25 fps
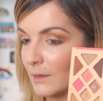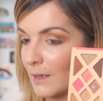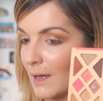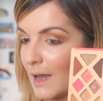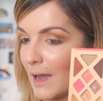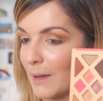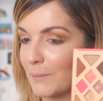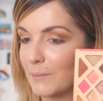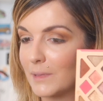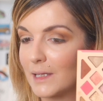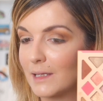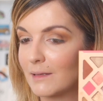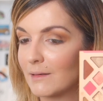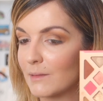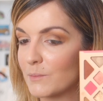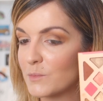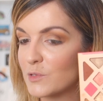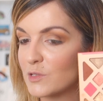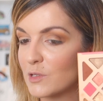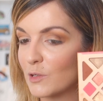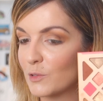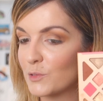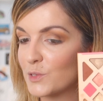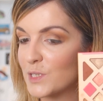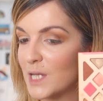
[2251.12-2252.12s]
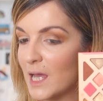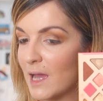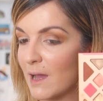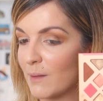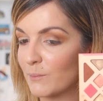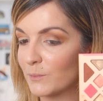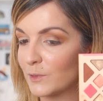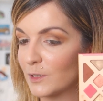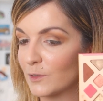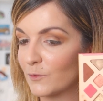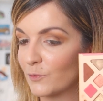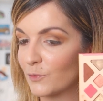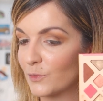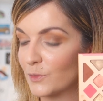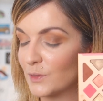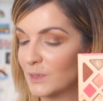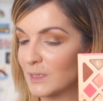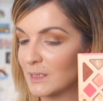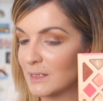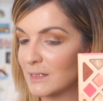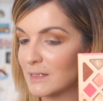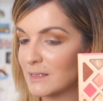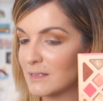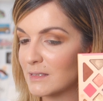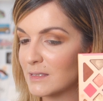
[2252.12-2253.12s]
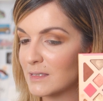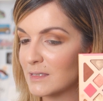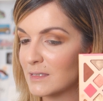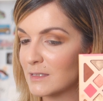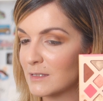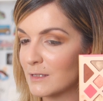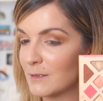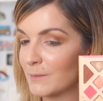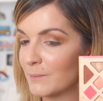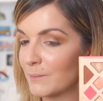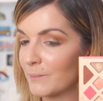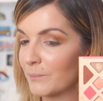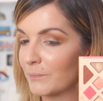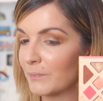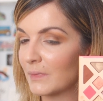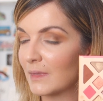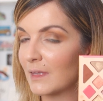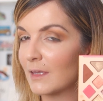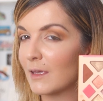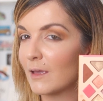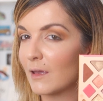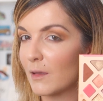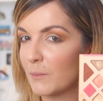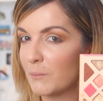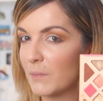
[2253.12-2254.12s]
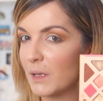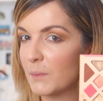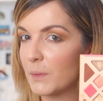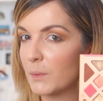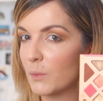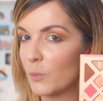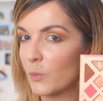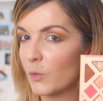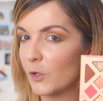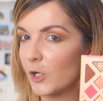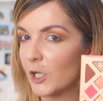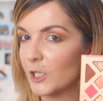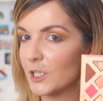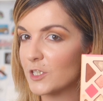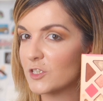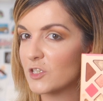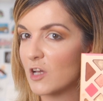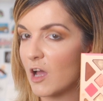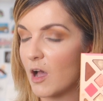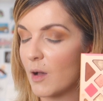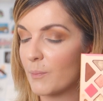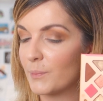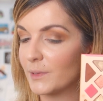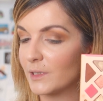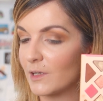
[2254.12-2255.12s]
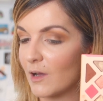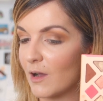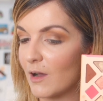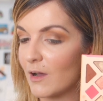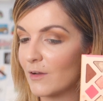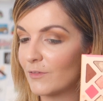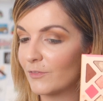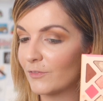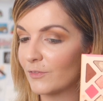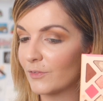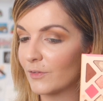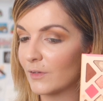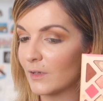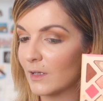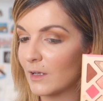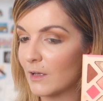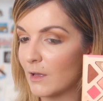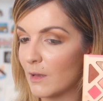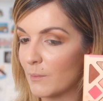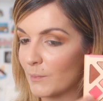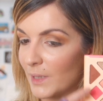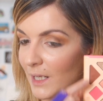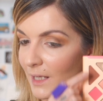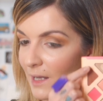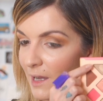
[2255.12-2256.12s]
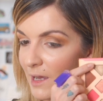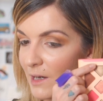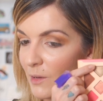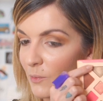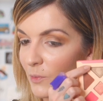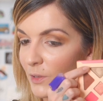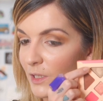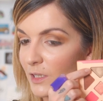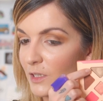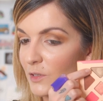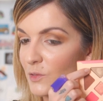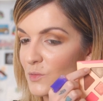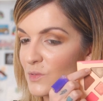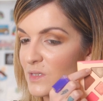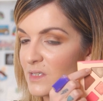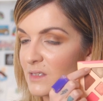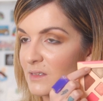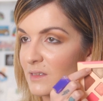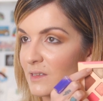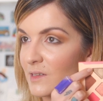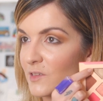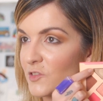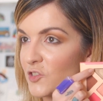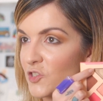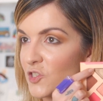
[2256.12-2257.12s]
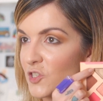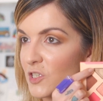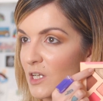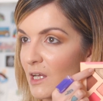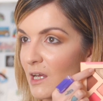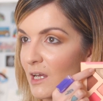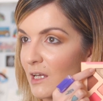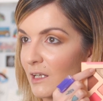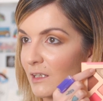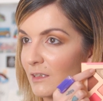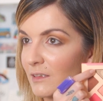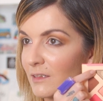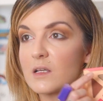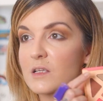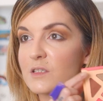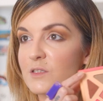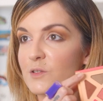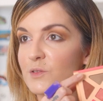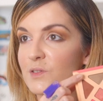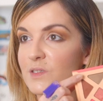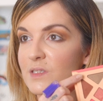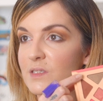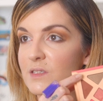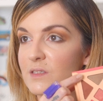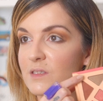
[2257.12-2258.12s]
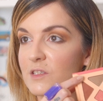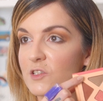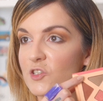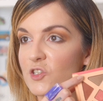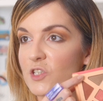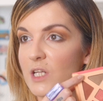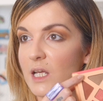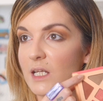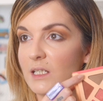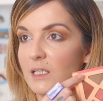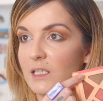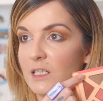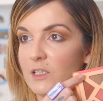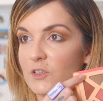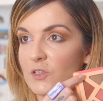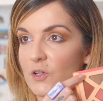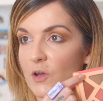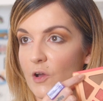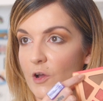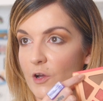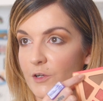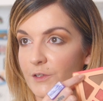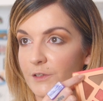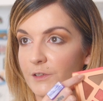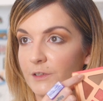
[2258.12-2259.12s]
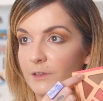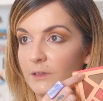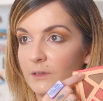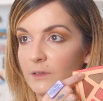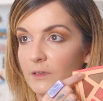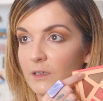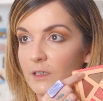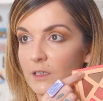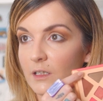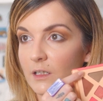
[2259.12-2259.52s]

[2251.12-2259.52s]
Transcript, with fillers: I mean, I'm so tempted for this. Maybe we're gonna top it off, but I kind of want to use this shade. So this is the shade Eternal,